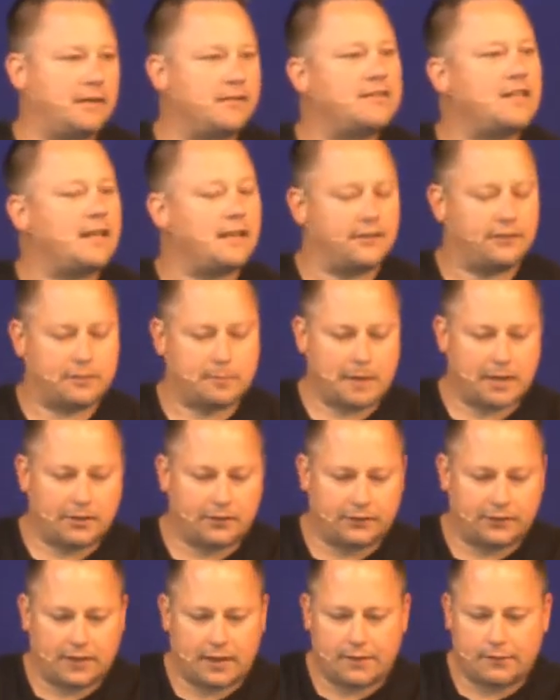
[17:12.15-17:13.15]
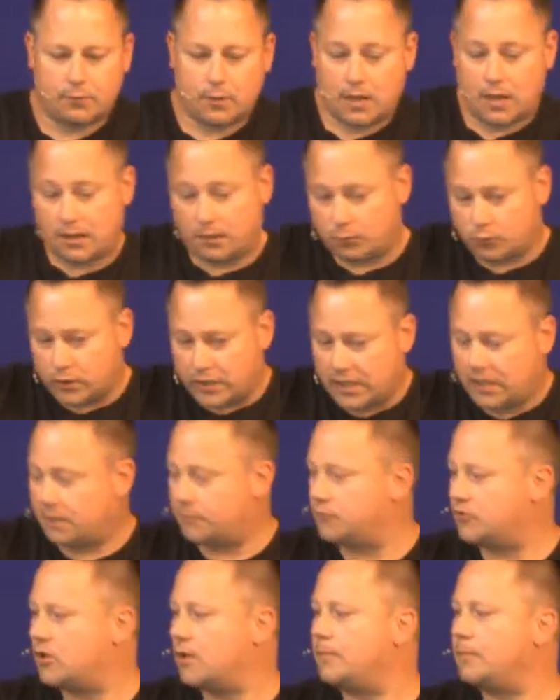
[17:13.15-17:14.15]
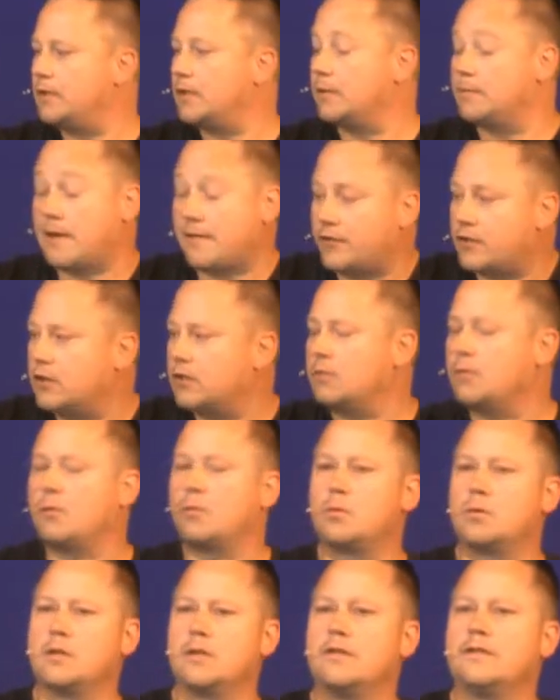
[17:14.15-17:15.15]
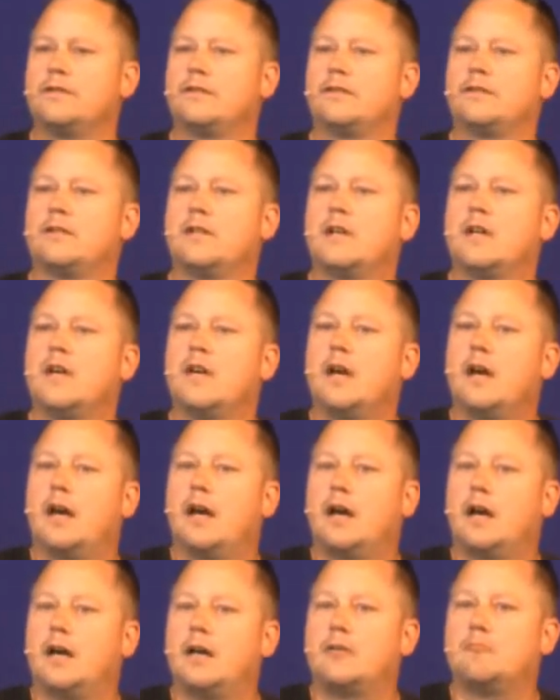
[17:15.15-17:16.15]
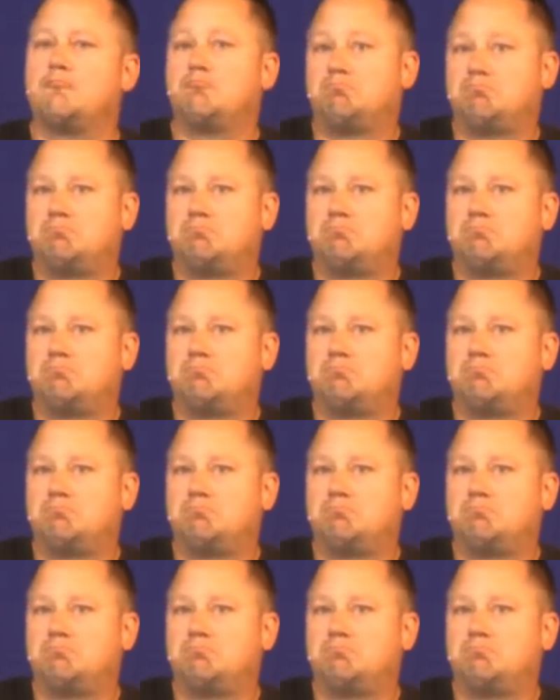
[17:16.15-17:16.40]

Tell us about yourself. Well, I'm weak, I'm trembling, I'm not very good with words. Um,